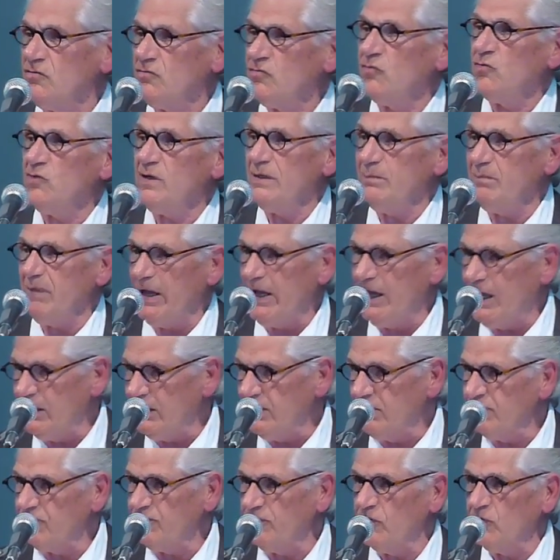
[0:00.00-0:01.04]
through
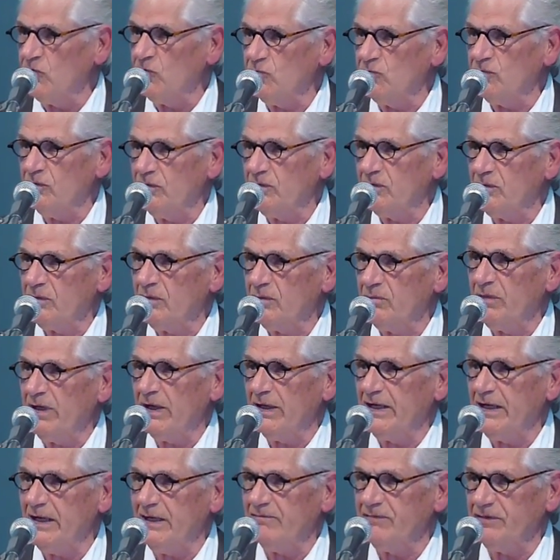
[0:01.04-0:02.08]
email and phone
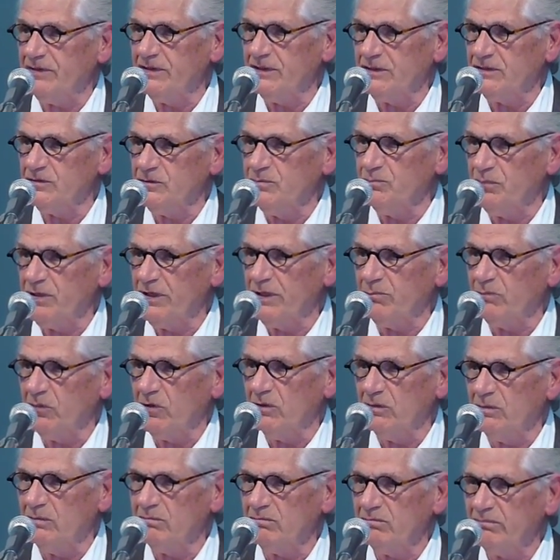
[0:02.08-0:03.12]
about half a dozen
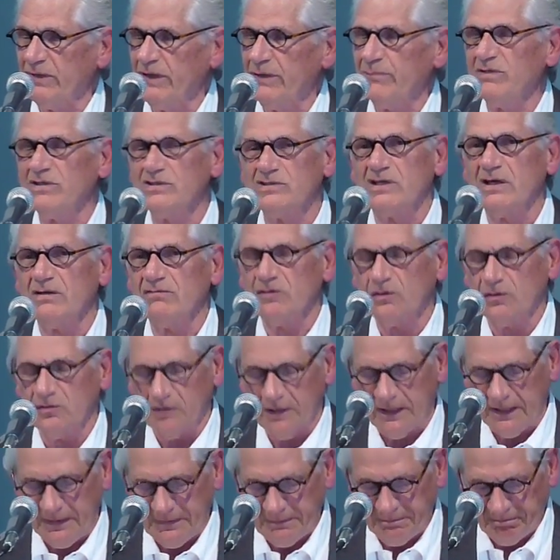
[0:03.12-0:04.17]
people, maybe 7
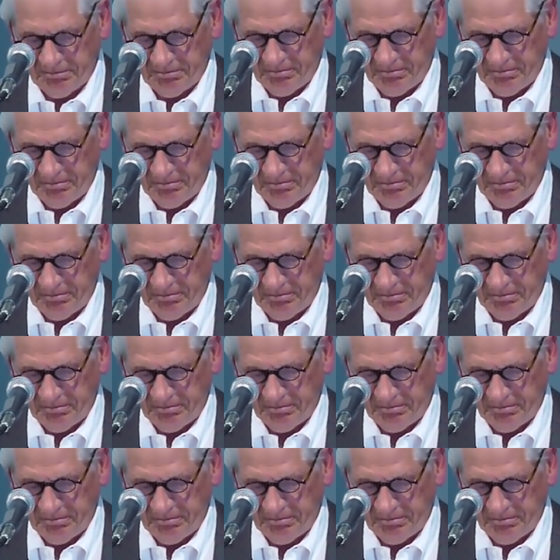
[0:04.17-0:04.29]
or 8.